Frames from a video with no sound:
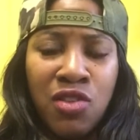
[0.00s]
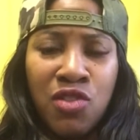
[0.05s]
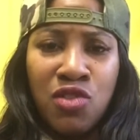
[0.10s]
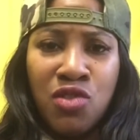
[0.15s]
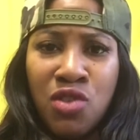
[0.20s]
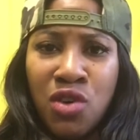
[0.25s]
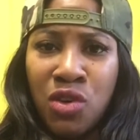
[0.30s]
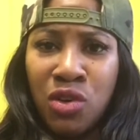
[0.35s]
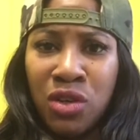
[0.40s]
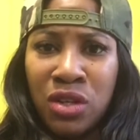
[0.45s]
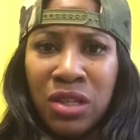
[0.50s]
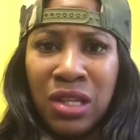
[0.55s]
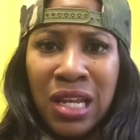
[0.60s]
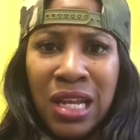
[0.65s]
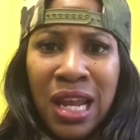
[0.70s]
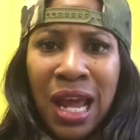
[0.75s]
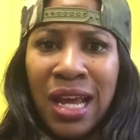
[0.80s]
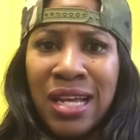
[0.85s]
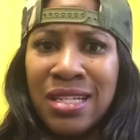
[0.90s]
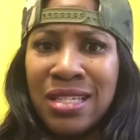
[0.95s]
the
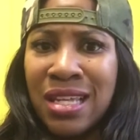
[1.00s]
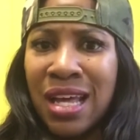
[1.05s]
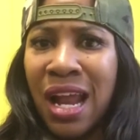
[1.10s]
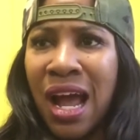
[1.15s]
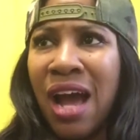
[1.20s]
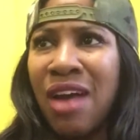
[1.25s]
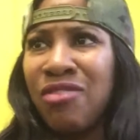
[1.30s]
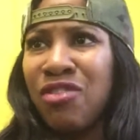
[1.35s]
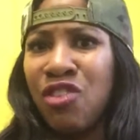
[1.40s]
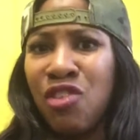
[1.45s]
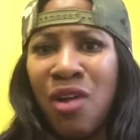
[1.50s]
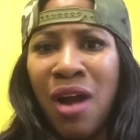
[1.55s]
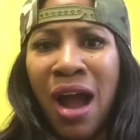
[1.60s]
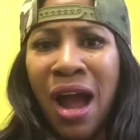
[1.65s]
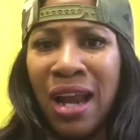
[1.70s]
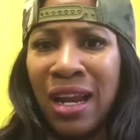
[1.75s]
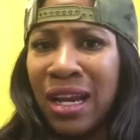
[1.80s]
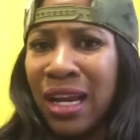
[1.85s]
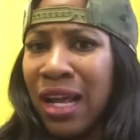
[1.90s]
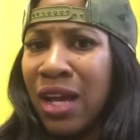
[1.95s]
nights that I've
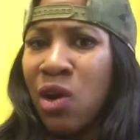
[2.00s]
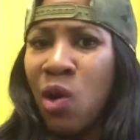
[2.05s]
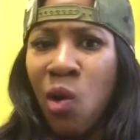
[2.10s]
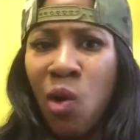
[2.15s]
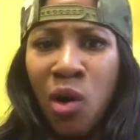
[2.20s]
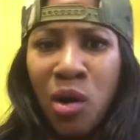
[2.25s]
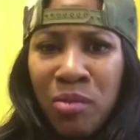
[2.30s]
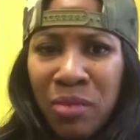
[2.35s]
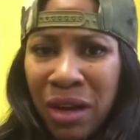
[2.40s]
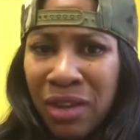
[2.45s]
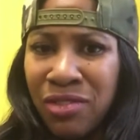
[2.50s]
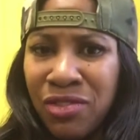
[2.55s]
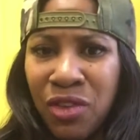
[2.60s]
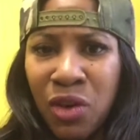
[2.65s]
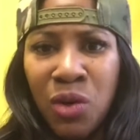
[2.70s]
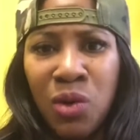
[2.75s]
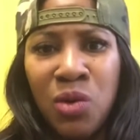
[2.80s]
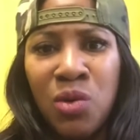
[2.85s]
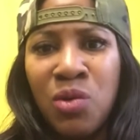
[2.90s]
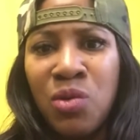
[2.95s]
cried and they called my
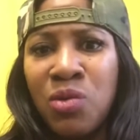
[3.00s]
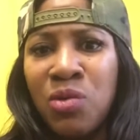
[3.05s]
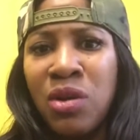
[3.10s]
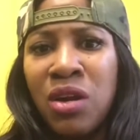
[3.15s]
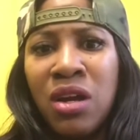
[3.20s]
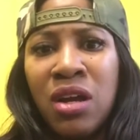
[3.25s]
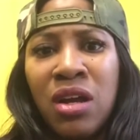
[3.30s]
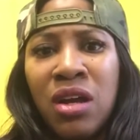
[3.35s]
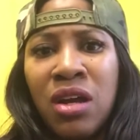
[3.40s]
phone,